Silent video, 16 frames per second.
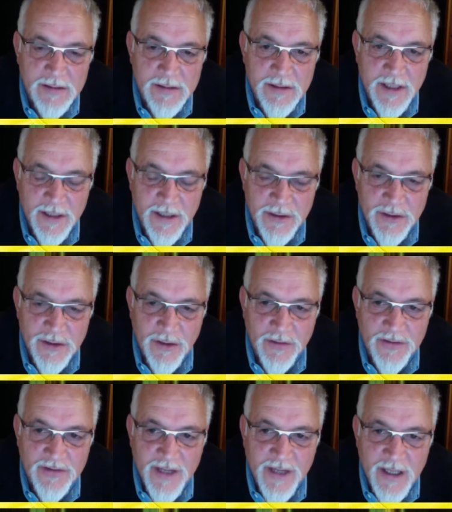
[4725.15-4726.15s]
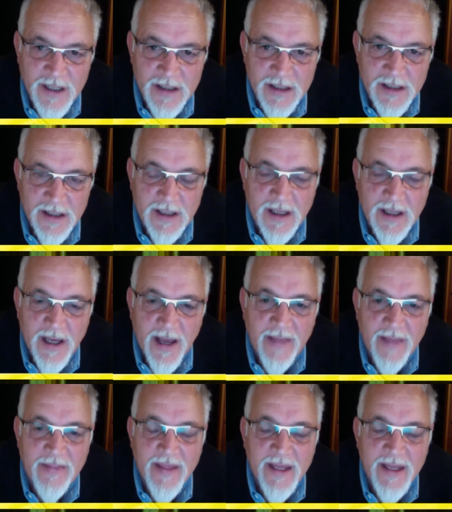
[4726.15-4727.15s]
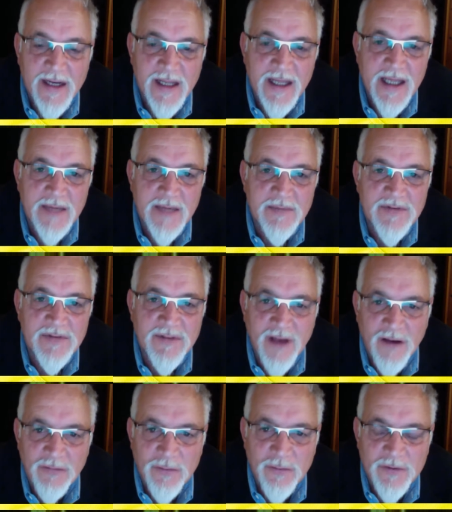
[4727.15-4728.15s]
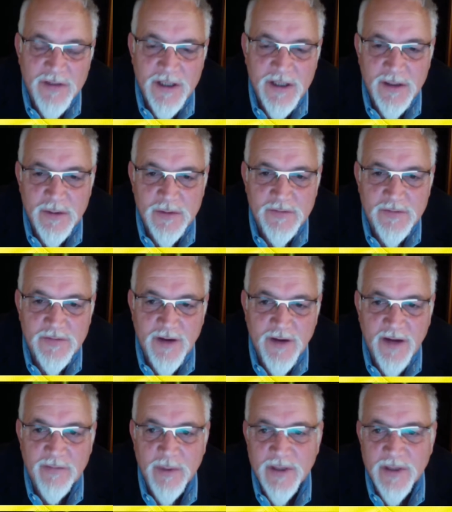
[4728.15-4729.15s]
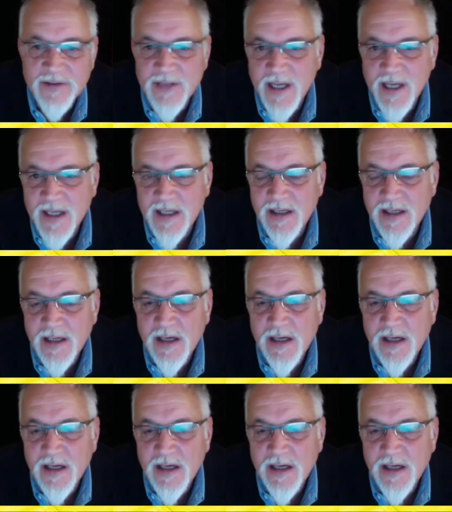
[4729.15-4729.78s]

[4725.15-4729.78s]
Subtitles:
King John II, and then he himself was killed 5 weeks later